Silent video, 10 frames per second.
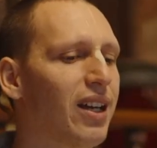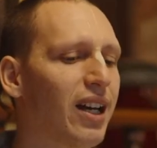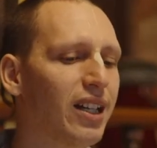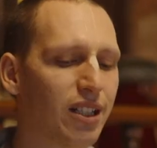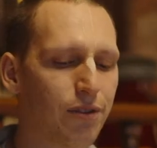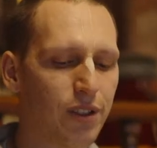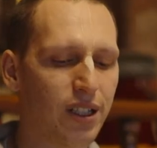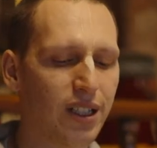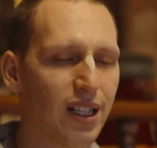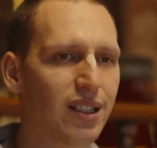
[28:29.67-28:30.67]
And if
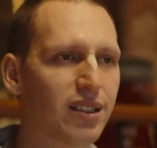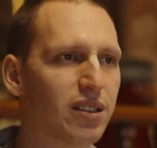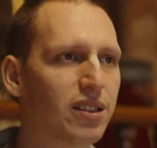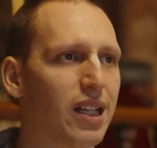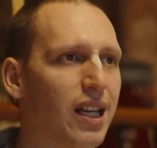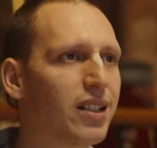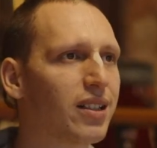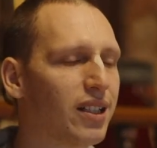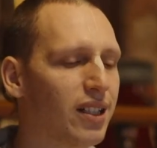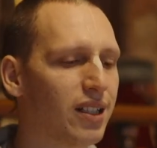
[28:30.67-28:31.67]
we
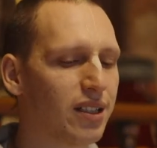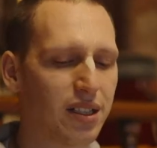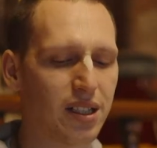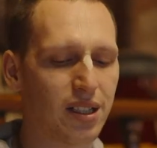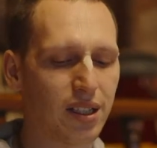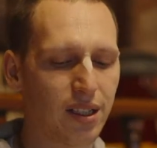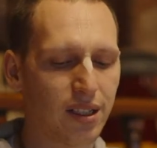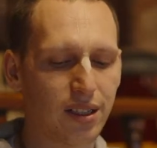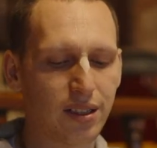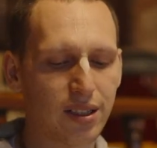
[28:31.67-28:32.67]
take
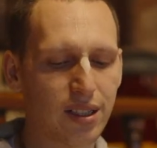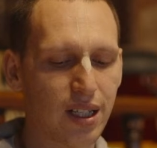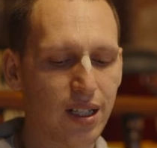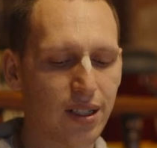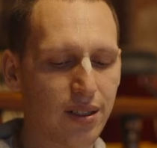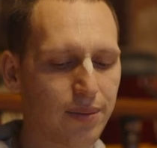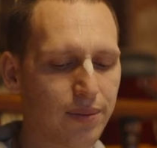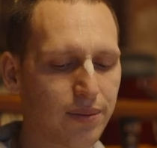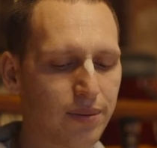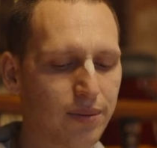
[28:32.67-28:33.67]

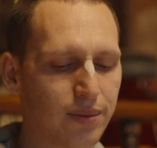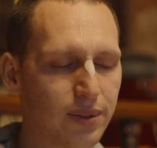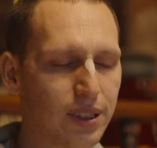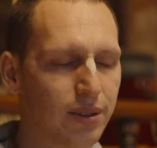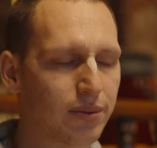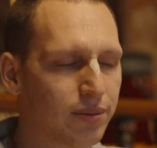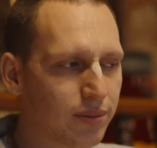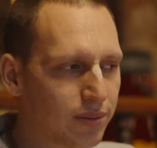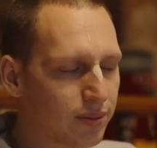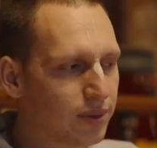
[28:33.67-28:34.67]

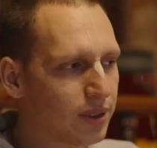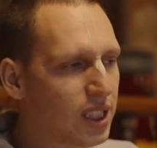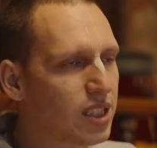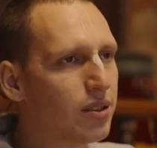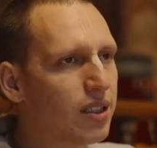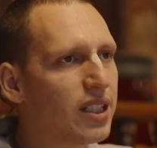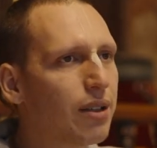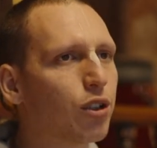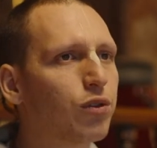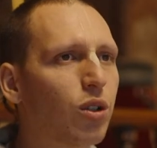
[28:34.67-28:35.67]
this
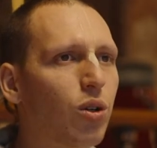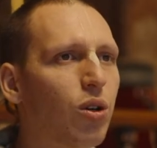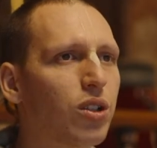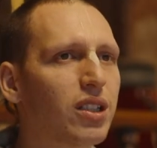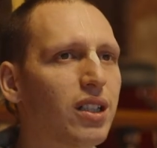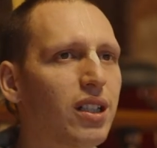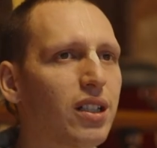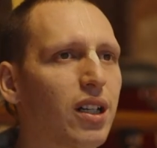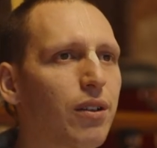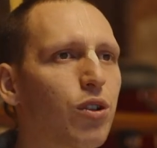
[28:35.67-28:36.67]
endeavor of the Lord
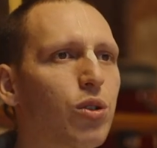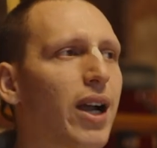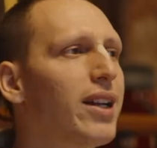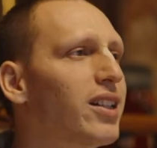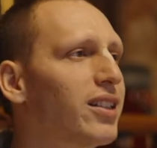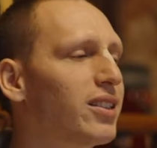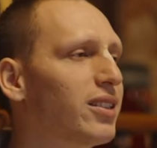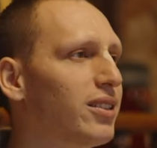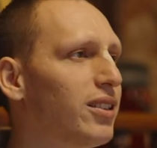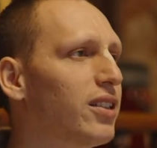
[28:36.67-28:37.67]
for granted
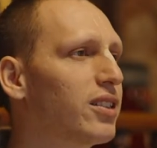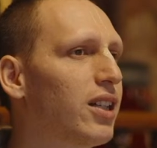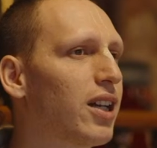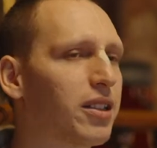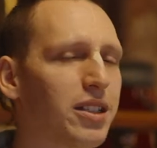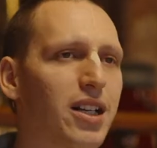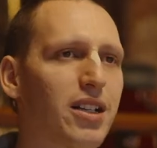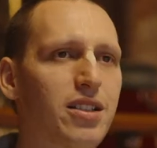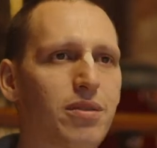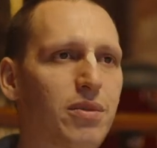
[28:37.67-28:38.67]
and say like, yeah,
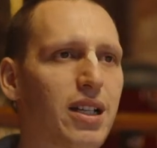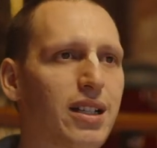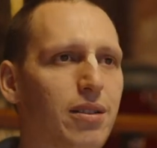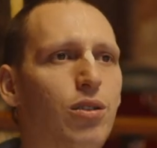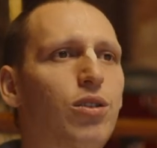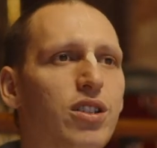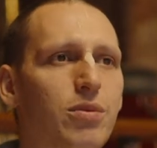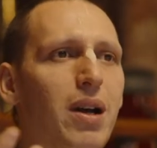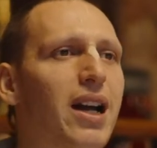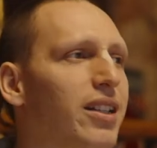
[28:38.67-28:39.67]
it's like, or it's
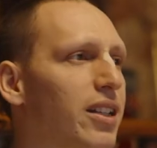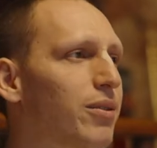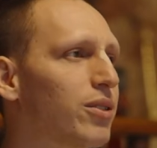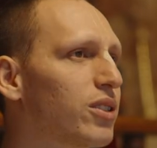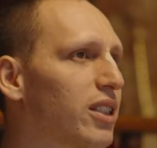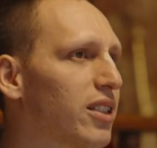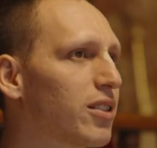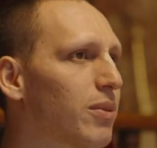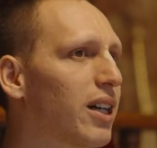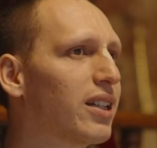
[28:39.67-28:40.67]
my, even you say
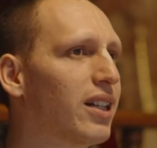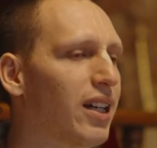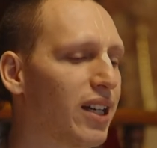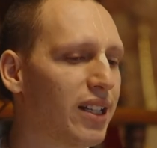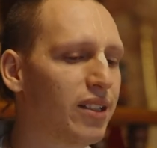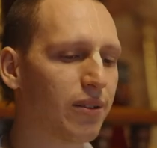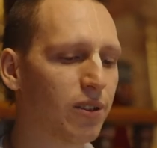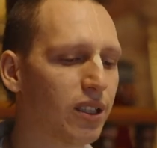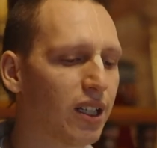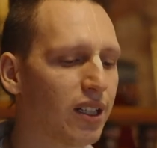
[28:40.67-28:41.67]
it's my
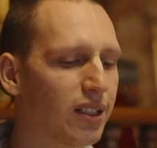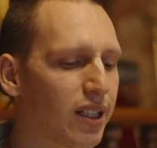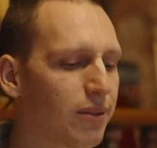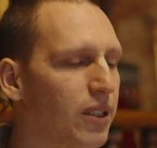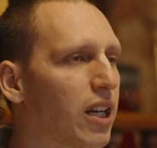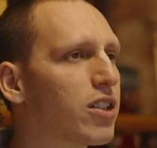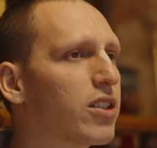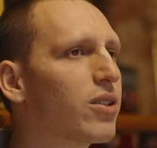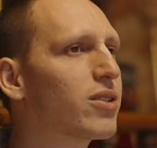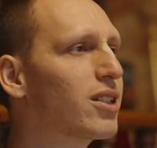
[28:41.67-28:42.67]
endeavor, then we're
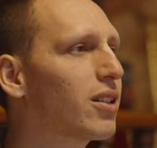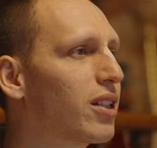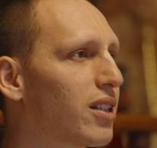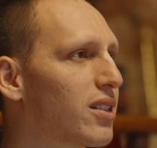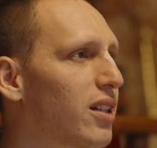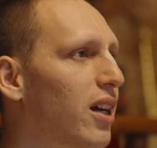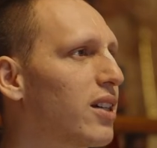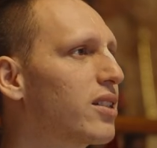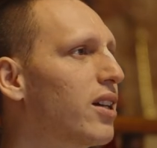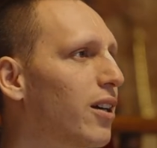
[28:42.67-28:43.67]
actually not seeing things
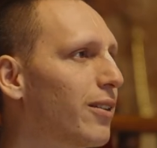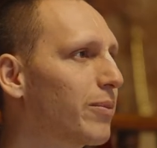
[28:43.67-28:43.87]
as they are.